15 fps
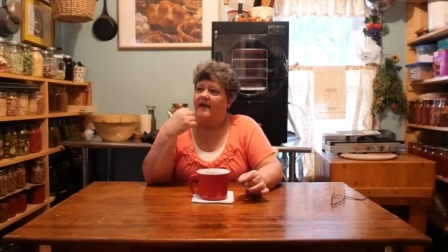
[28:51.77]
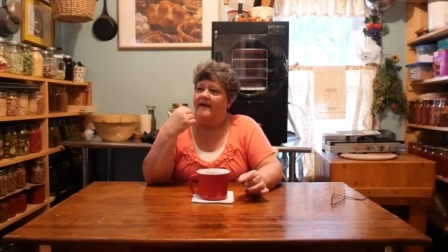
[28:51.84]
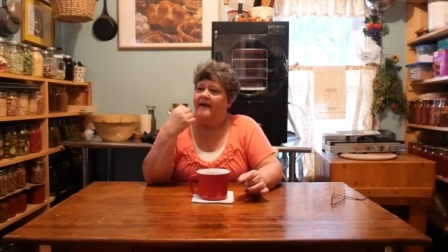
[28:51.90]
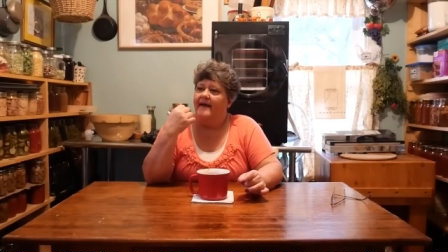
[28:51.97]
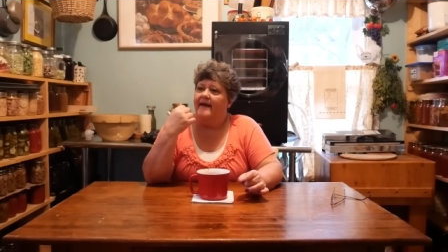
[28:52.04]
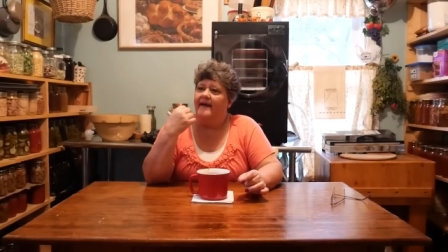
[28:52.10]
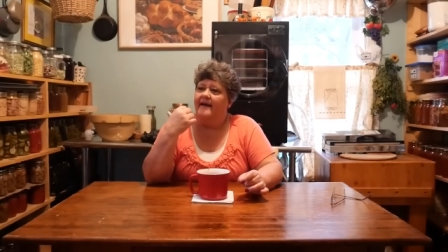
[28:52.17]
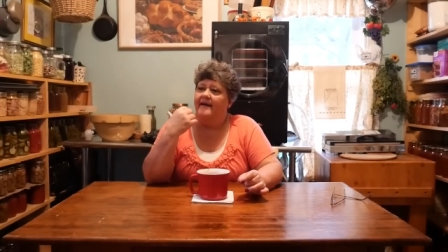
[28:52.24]

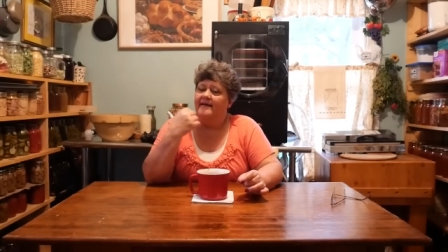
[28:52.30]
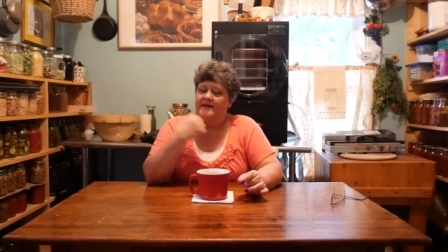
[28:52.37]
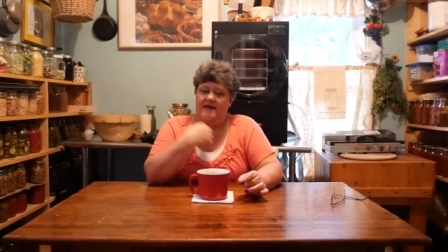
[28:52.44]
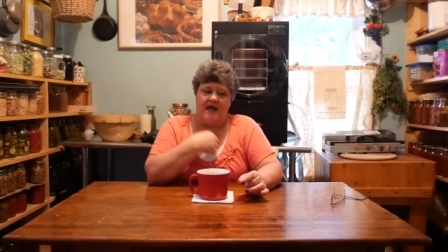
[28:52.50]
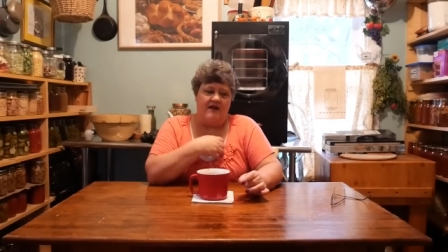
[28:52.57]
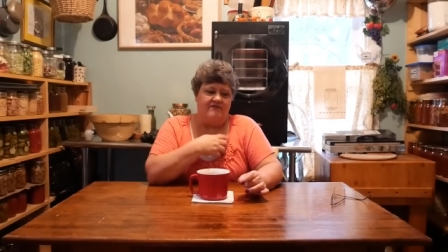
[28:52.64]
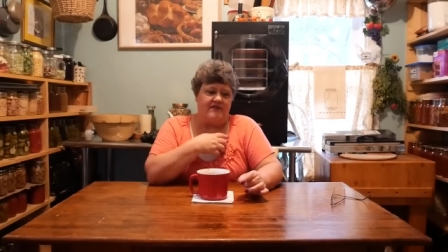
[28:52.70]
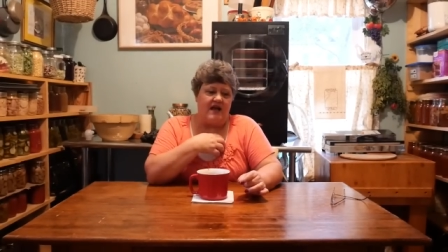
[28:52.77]
And
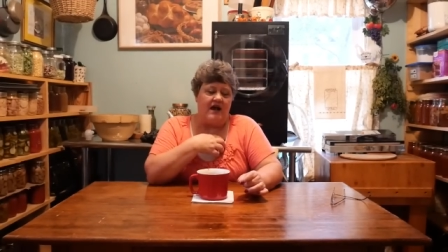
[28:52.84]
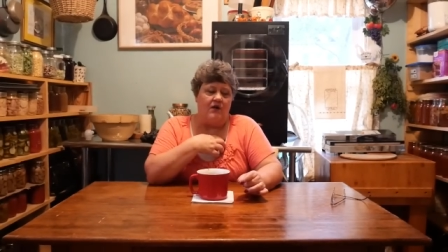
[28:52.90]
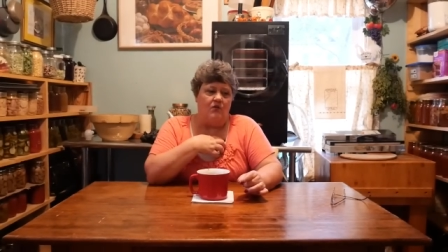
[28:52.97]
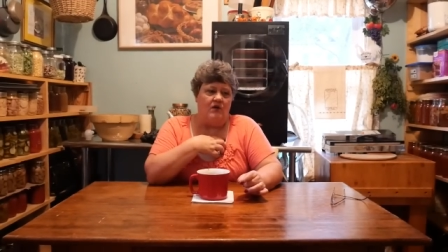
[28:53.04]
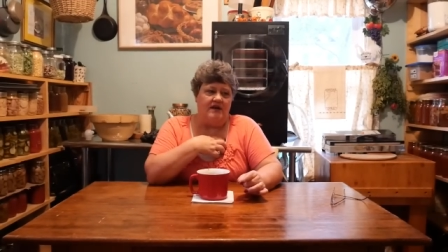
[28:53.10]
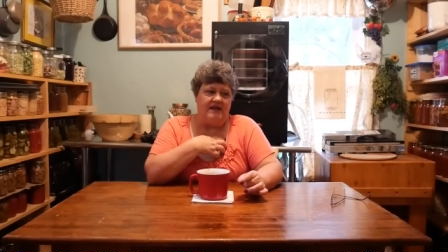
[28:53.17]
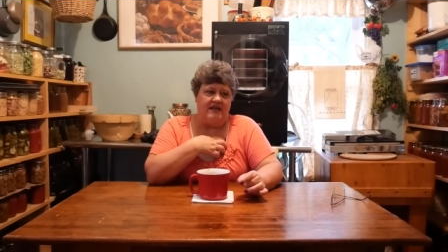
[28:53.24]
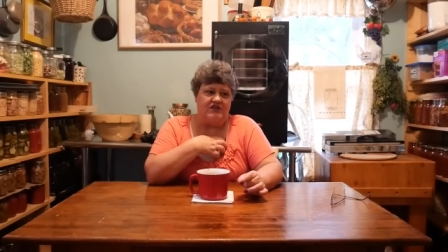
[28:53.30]
I've got
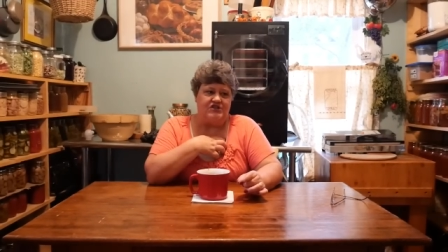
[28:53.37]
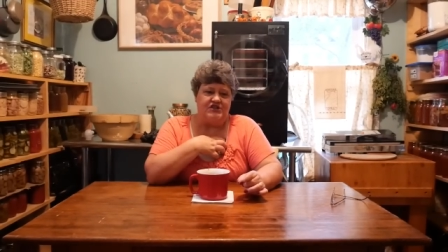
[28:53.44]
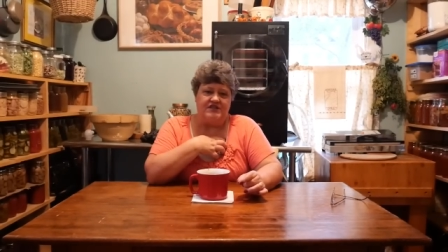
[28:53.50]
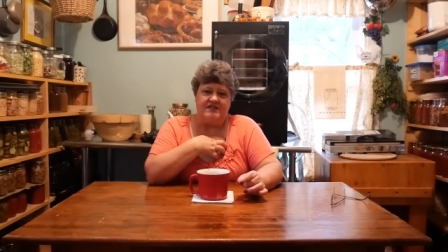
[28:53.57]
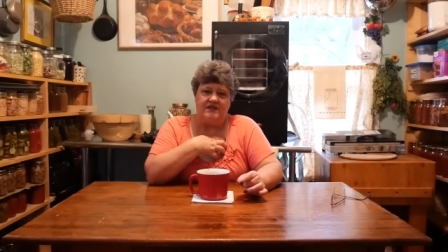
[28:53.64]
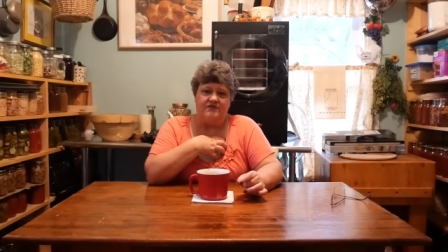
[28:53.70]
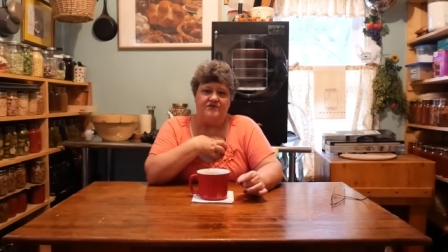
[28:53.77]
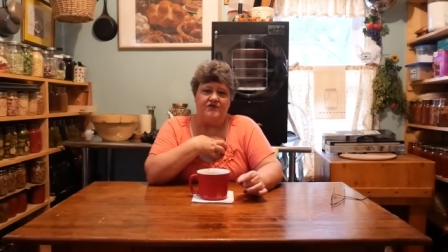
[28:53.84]
one that she
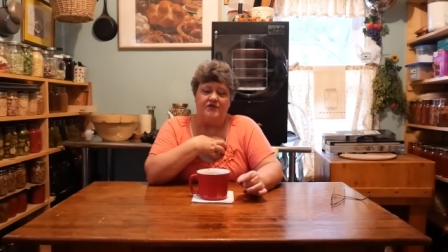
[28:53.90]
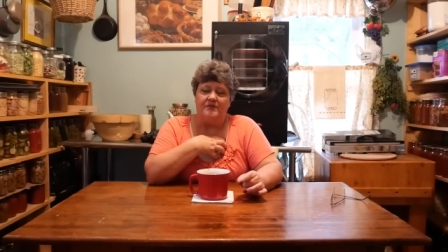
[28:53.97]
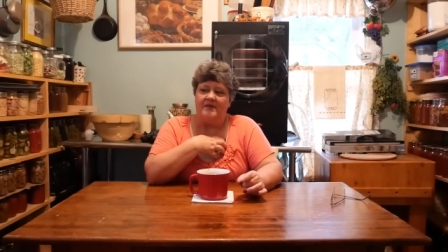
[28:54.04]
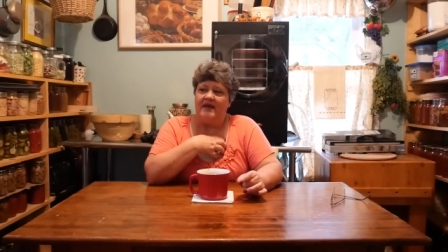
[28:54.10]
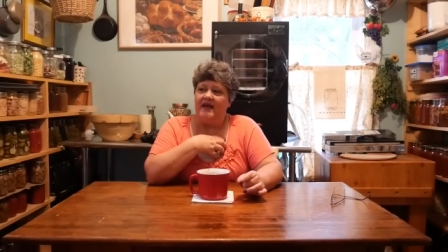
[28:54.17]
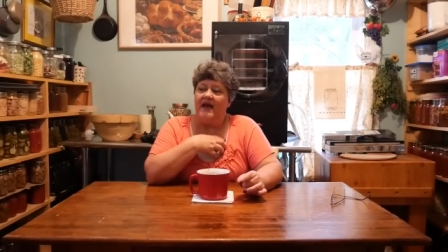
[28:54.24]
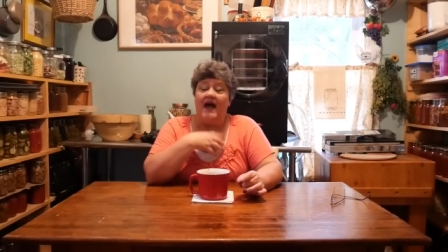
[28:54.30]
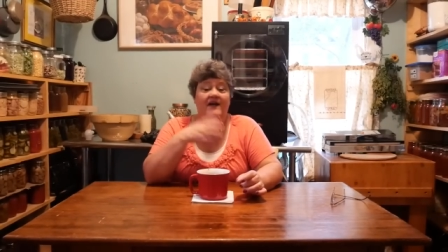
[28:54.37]
did for
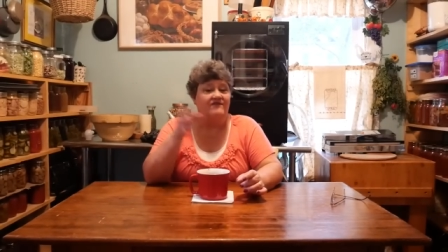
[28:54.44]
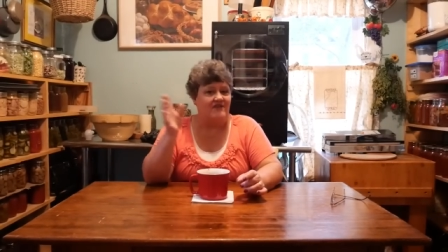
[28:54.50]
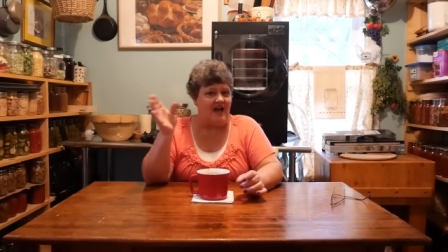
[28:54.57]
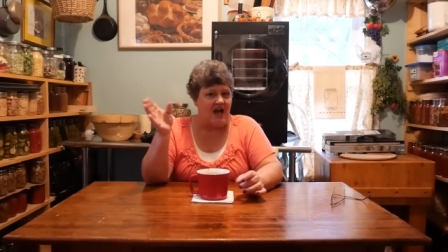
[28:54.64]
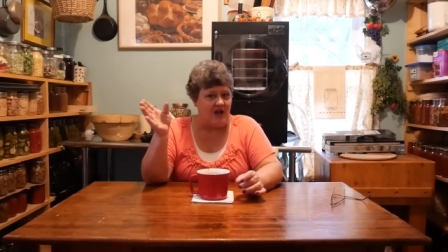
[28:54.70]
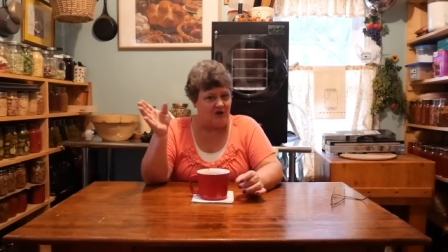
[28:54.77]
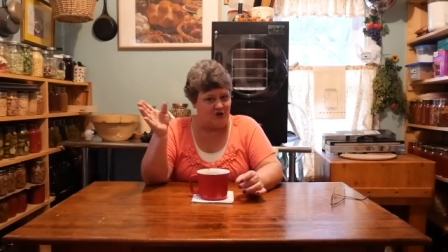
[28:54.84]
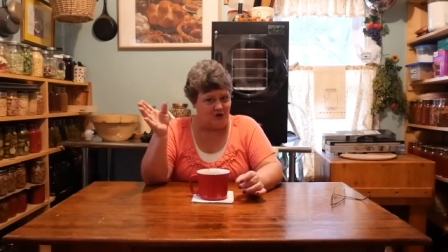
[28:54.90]
me. I've
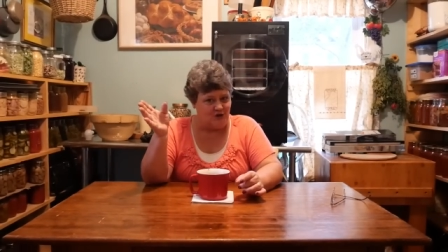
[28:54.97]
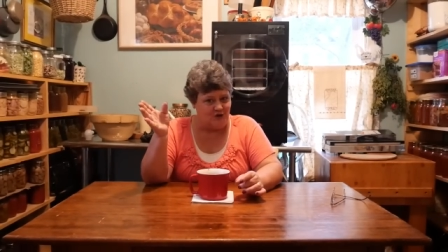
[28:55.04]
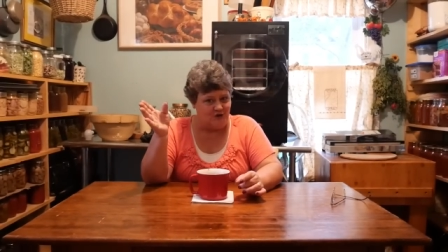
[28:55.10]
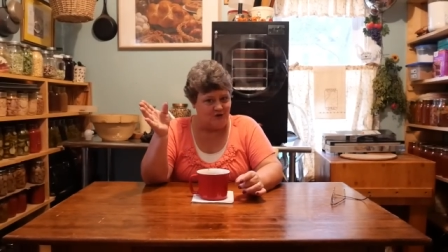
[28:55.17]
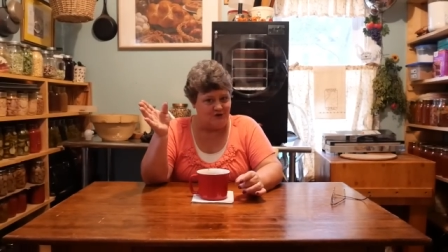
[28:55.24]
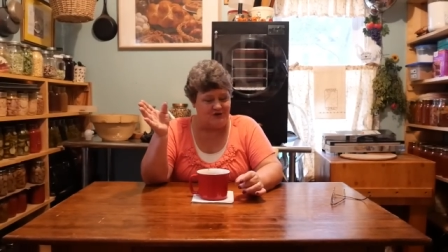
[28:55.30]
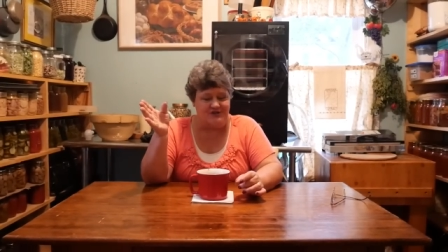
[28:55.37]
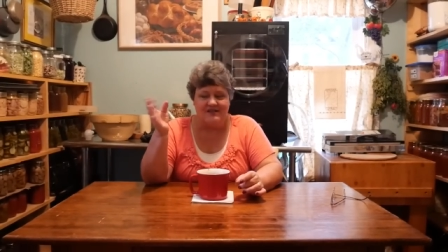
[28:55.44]
got
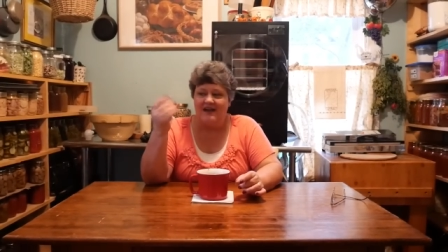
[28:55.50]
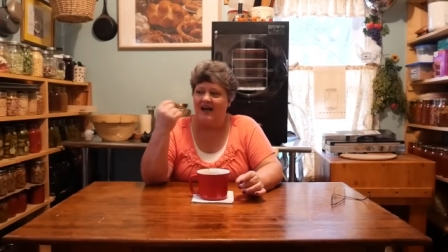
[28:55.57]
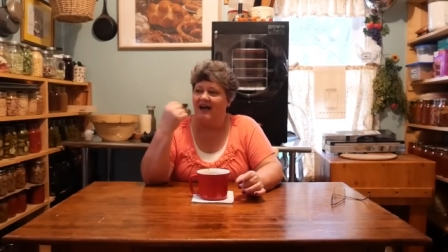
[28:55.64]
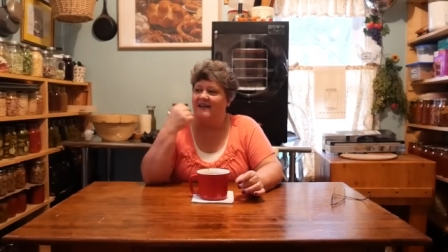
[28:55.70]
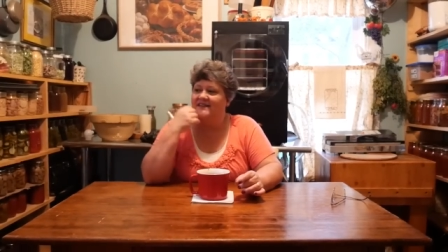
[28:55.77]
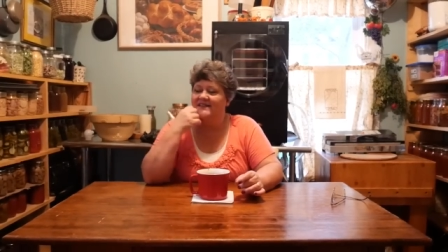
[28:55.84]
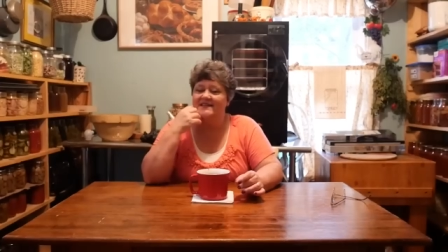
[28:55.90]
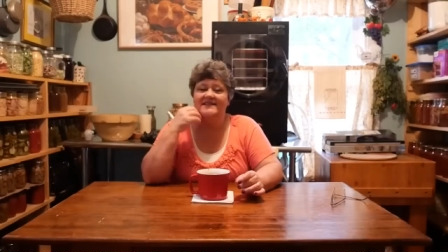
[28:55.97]
hers.
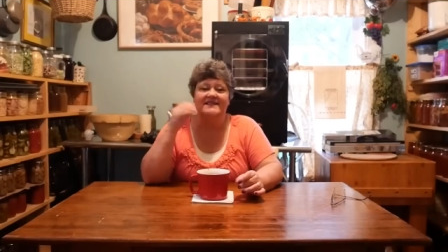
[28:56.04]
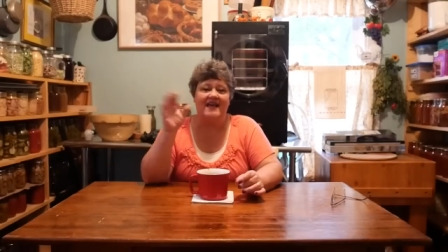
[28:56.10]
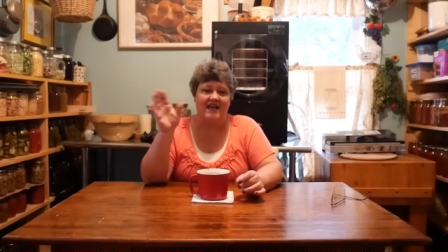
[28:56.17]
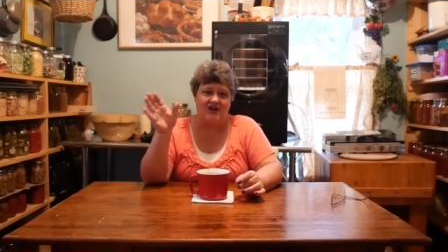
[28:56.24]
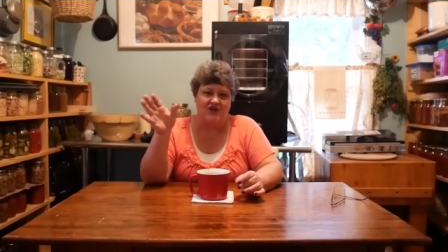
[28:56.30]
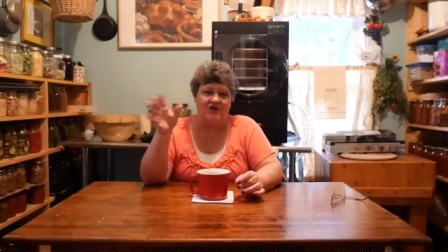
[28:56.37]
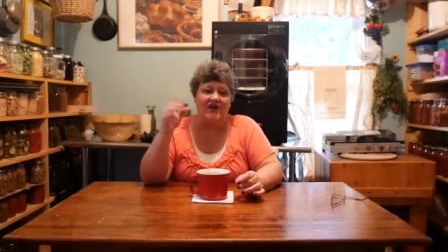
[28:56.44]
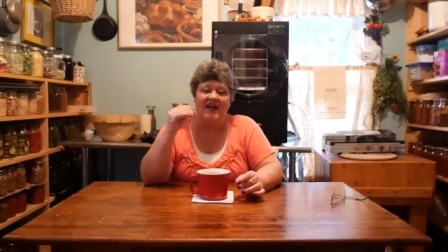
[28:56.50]
I did
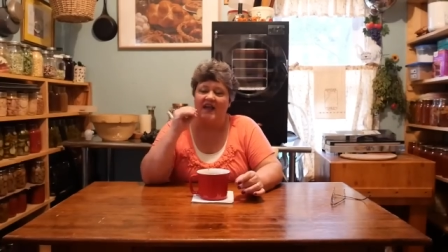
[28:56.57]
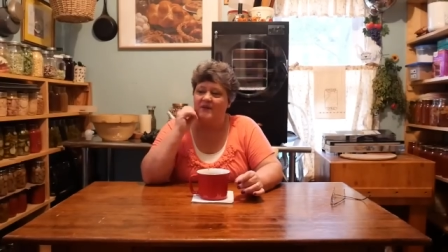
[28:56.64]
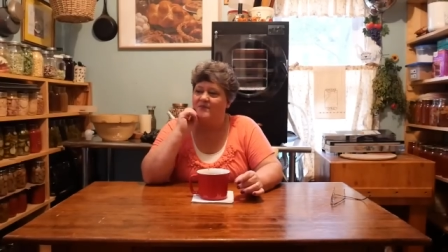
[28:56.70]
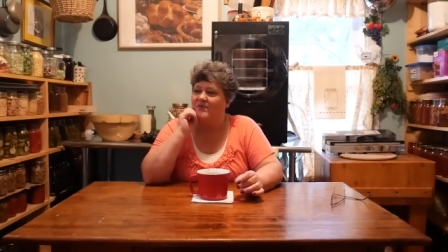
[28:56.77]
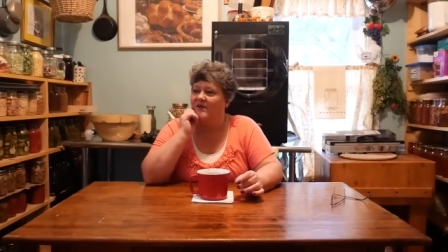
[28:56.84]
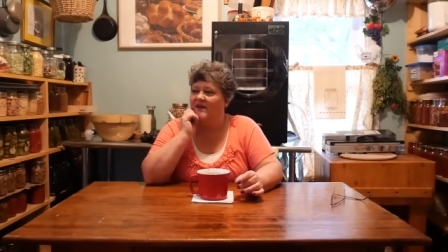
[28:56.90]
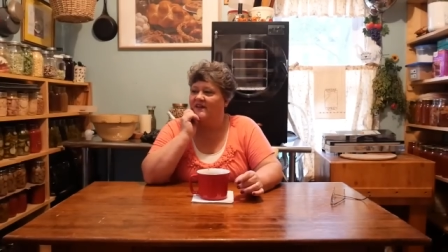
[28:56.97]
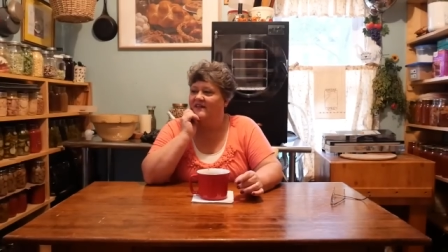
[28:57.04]
take her
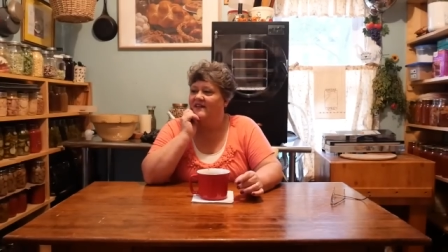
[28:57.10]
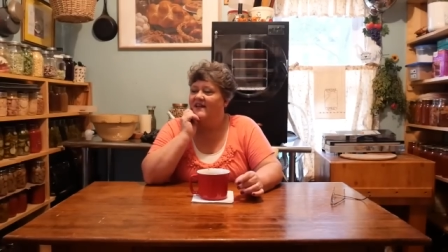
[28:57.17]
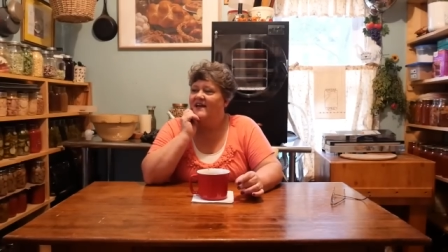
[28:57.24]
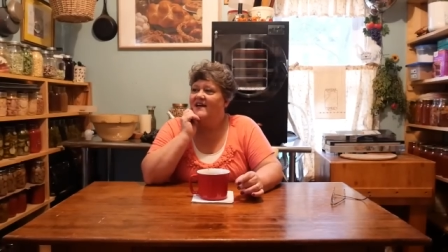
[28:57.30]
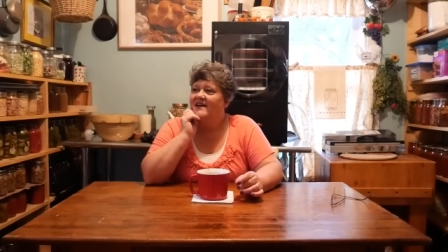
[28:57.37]
apron.